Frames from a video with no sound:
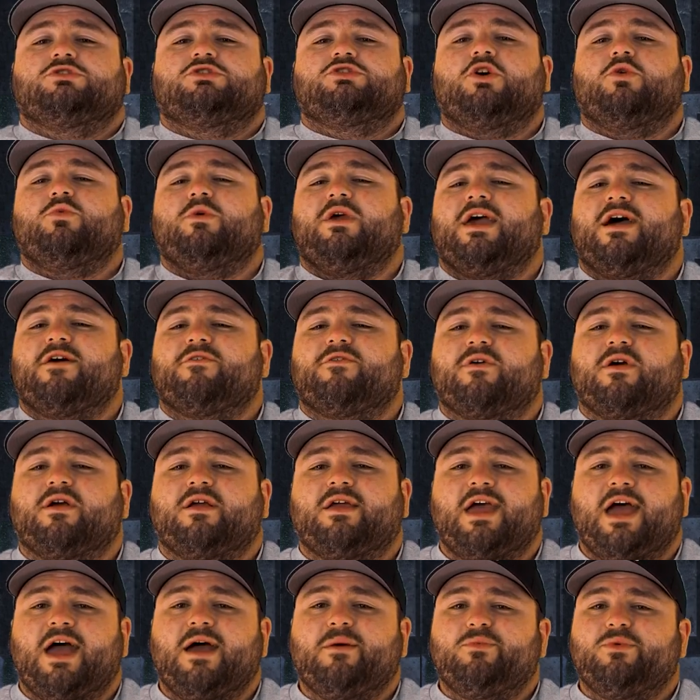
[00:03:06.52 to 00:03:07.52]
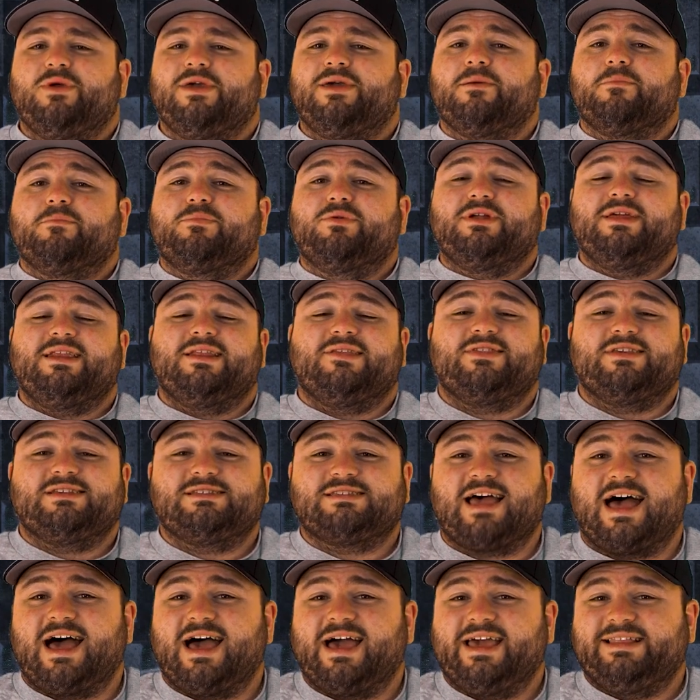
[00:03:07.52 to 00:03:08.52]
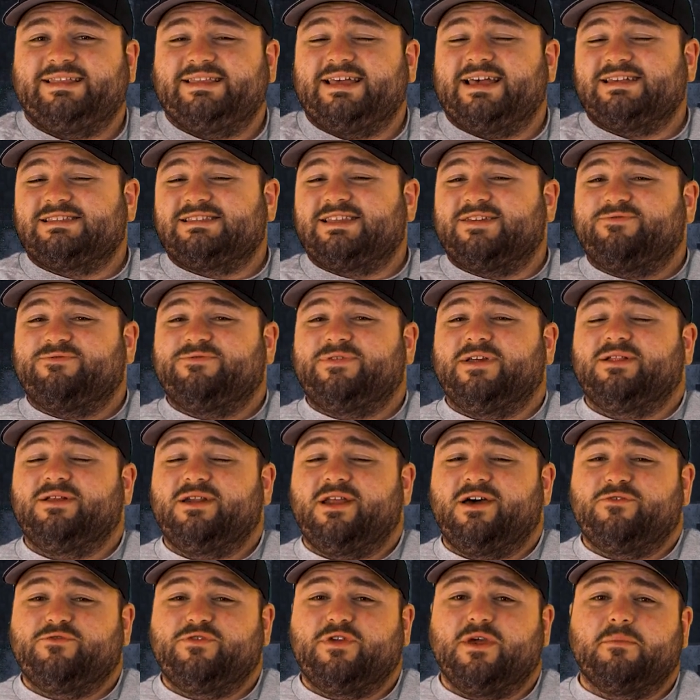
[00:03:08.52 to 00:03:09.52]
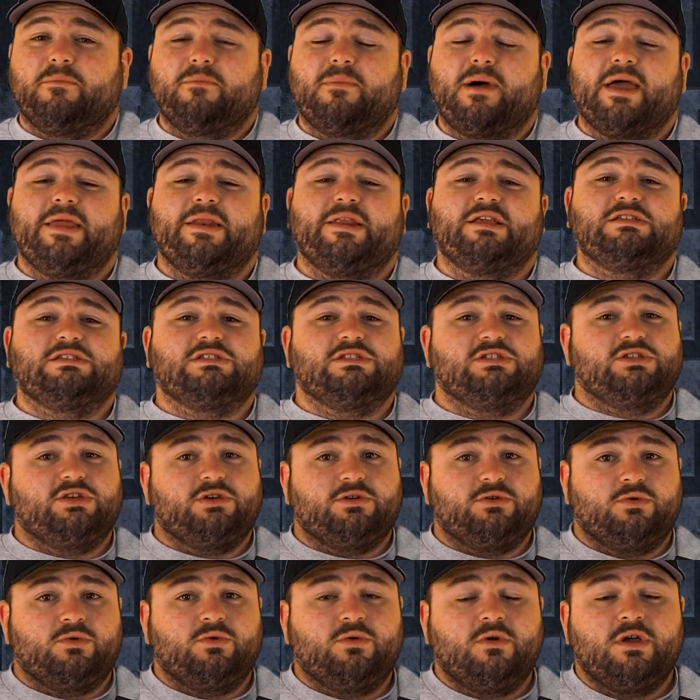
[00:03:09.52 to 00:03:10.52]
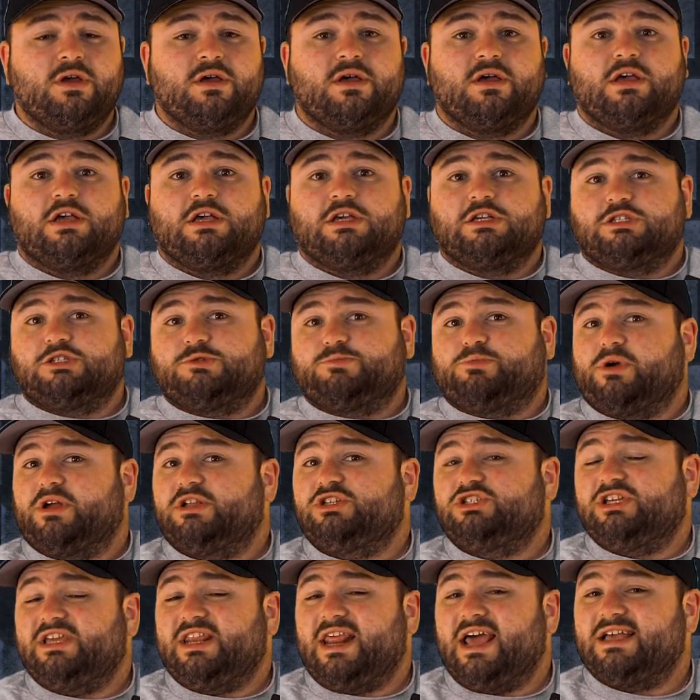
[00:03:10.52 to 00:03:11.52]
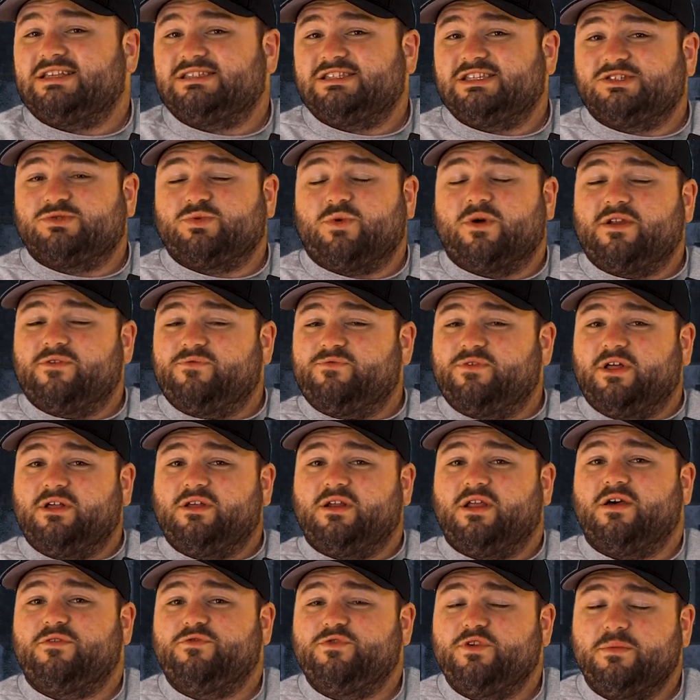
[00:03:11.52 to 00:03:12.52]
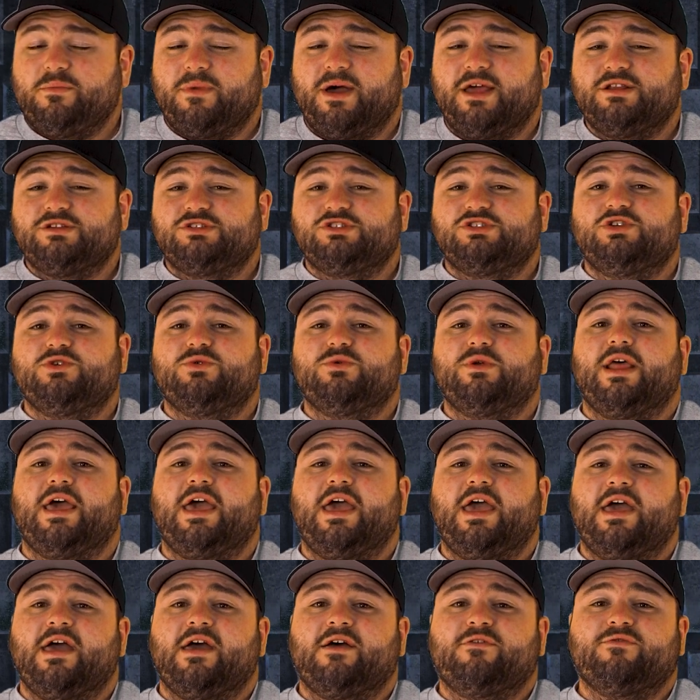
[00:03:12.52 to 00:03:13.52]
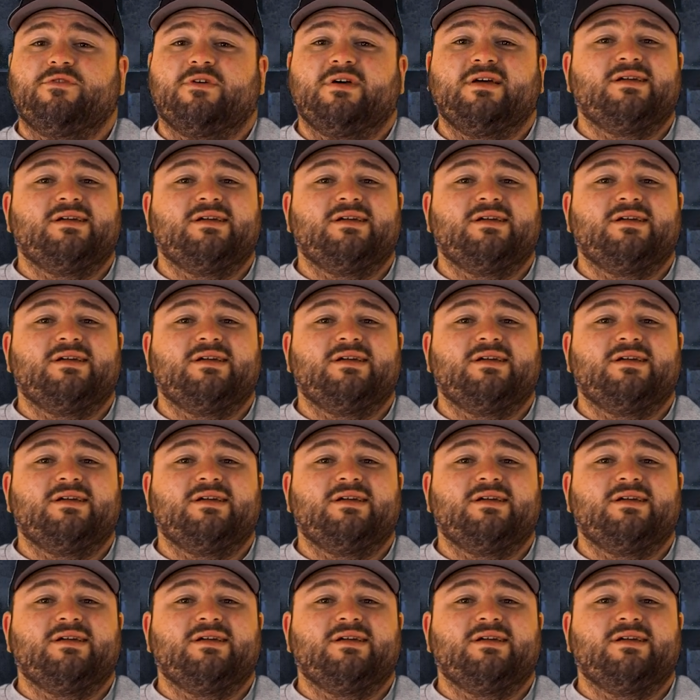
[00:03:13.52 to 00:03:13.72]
So we have our cap. We completed this eye test at Philadelphia -2. Spreadsheet has this one at Philadelphia -2.5.